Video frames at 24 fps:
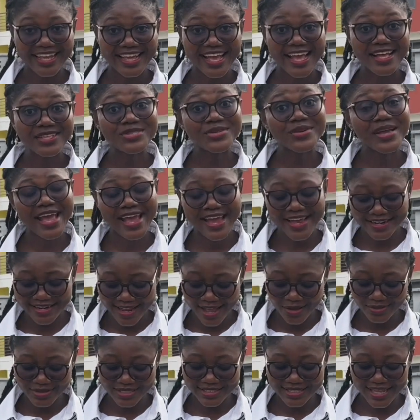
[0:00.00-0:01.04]
And to end,
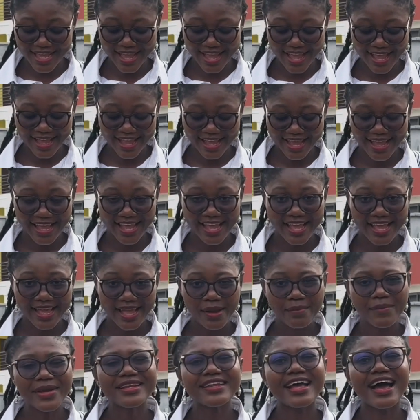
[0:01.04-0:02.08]
I'll say,
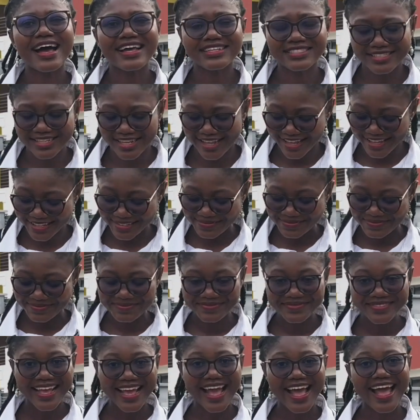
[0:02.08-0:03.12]
Medase,
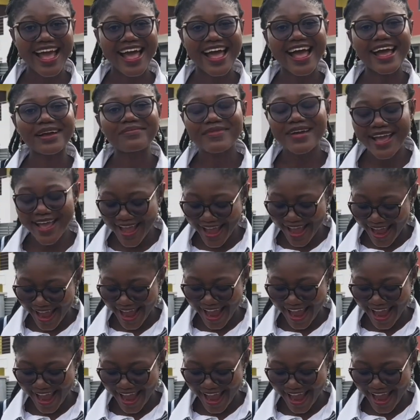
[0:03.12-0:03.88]
Akwe,